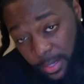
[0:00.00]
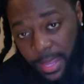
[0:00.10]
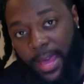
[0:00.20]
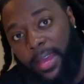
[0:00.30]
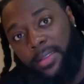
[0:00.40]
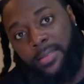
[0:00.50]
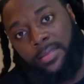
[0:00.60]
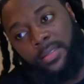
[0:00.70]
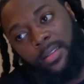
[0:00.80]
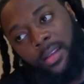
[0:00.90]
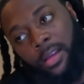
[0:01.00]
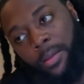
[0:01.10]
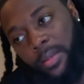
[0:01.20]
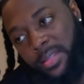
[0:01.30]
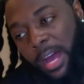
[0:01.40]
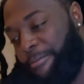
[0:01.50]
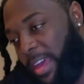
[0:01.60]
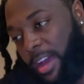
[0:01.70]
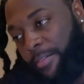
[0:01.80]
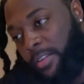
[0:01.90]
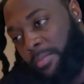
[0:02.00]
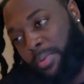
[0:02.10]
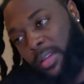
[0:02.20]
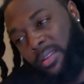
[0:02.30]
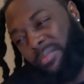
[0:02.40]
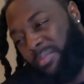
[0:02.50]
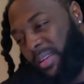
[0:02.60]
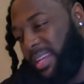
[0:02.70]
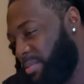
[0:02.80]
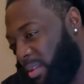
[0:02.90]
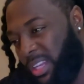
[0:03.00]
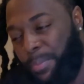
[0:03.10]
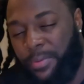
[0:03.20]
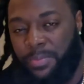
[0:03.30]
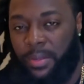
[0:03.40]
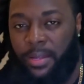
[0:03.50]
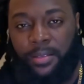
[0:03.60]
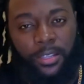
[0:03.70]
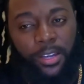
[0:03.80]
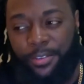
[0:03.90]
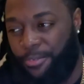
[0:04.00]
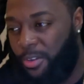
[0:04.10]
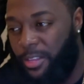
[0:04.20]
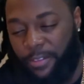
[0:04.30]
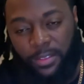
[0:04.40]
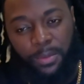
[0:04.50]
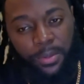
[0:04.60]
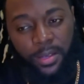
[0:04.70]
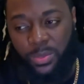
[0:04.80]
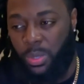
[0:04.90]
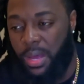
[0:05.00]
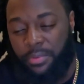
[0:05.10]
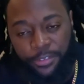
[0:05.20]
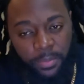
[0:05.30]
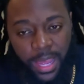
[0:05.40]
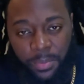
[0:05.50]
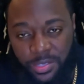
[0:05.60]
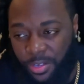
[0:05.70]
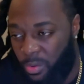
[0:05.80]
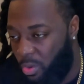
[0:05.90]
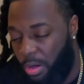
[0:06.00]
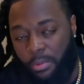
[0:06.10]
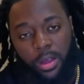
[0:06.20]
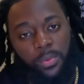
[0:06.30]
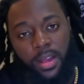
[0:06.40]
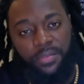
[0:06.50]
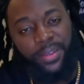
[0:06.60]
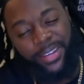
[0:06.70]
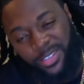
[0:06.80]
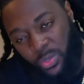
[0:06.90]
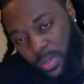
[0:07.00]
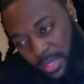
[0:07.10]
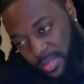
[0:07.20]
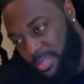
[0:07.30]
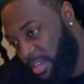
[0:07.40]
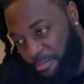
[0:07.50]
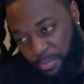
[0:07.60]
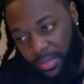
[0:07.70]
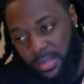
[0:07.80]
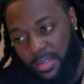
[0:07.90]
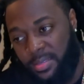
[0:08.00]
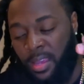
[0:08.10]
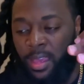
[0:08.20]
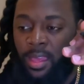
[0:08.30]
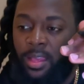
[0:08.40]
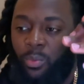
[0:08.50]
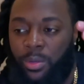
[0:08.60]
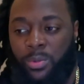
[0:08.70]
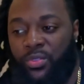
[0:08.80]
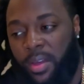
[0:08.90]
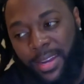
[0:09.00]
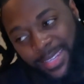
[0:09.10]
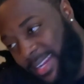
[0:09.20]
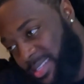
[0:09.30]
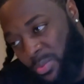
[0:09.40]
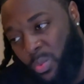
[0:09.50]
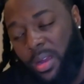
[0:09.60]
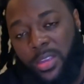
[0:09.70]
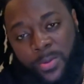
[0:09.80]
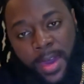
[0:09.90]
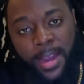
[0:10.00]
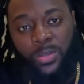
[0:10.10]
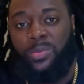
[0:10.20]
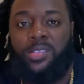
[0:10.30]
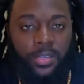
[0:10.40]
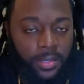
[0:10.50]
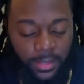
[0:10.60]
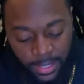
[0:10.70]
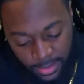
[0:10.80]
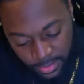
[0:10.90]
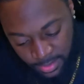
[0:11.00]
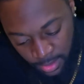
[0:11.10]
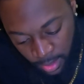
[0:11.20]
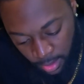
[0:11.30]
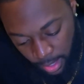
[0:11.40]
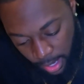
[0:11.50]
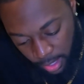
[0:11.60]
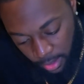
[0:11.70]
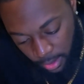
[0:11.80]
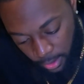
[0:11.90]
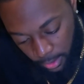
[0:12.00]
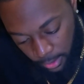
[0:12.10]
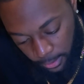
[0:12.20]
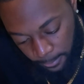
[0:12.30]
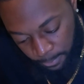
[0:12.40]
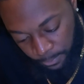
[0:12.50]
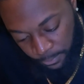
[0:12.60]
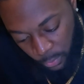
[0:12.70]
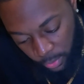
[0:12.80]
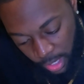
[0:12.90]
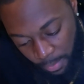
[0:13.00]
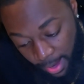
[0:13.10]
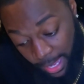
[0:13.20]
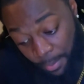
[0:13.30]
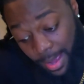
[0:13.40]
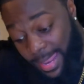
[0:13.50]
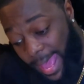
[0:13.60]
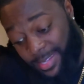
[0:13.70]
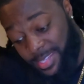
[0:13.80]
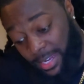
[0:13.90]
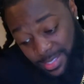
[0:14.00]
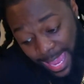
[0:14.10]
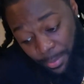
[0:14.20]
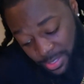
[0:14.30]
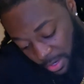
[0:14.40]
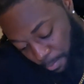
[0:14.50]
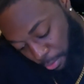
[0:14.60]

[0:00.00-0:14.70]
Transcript: the guys, uh, it's not forever, but get some clippers, man. 30, 40, 50 bucks, whatever from Amazon, Walmart, whatever, and do it yourself because when you're trying to get somewhere, you gotta do certain things. All right. Um, where am I? And my last thing is Amazon